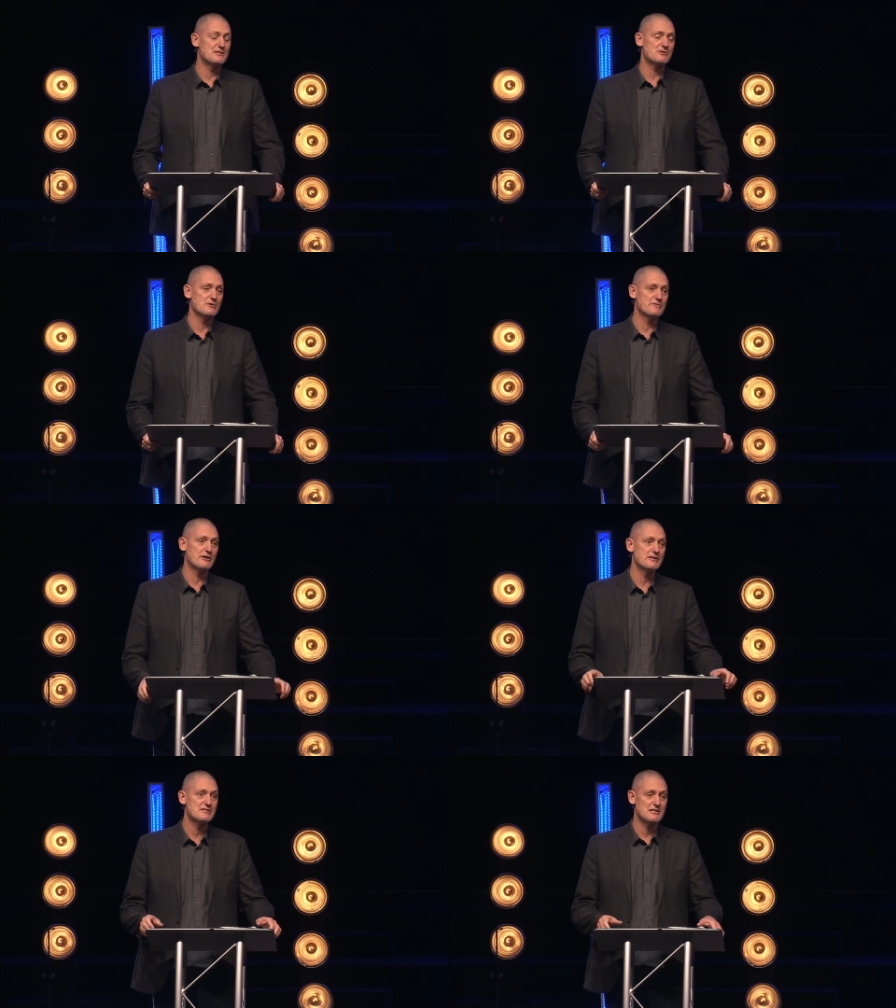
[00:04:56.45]
And so,
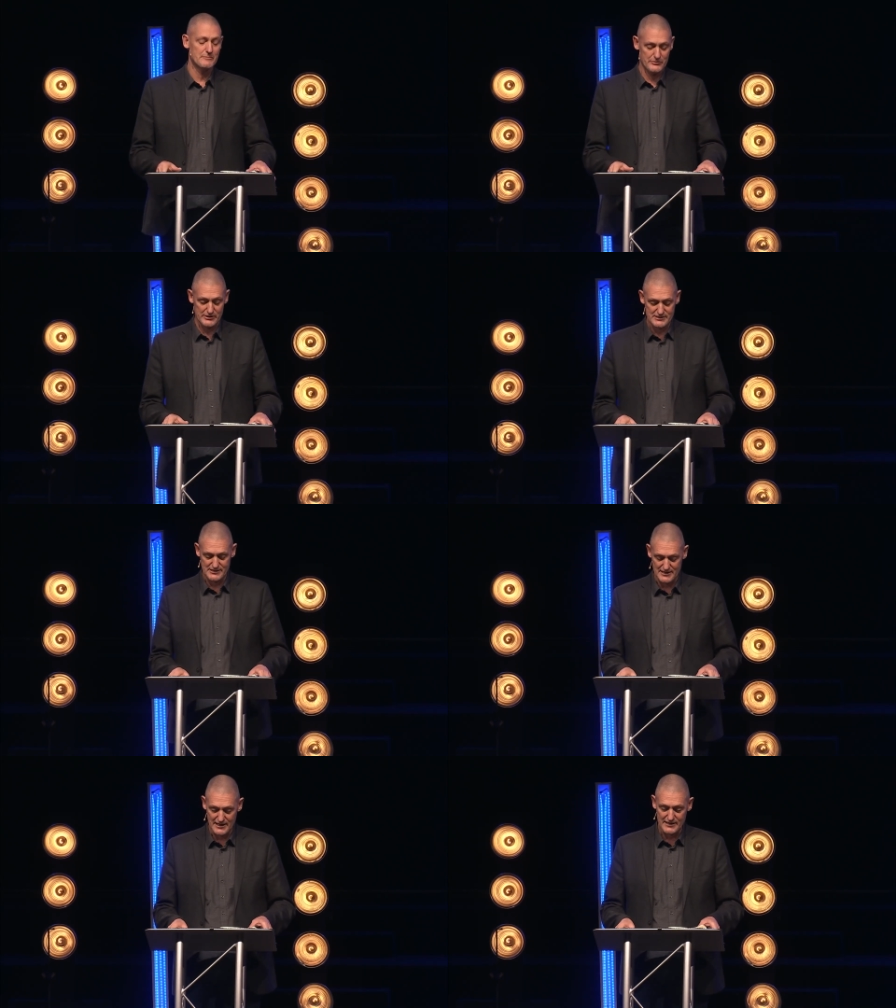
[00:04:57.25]
very simply
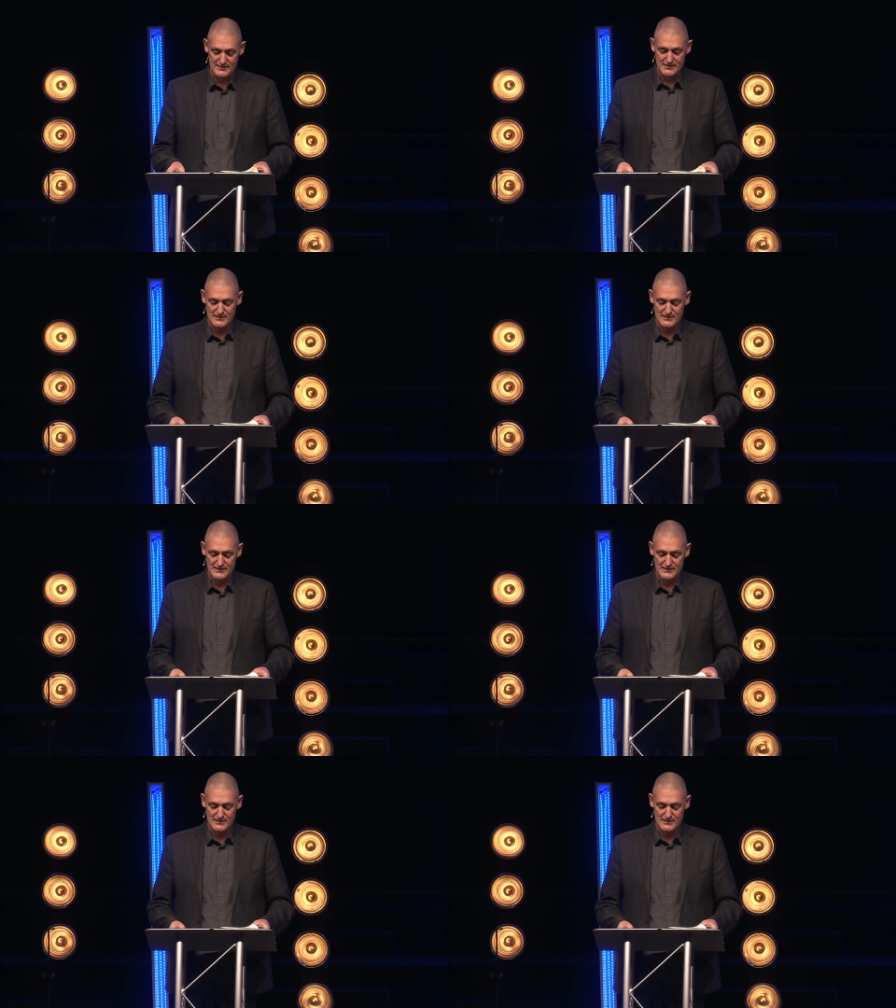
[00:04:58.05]
today,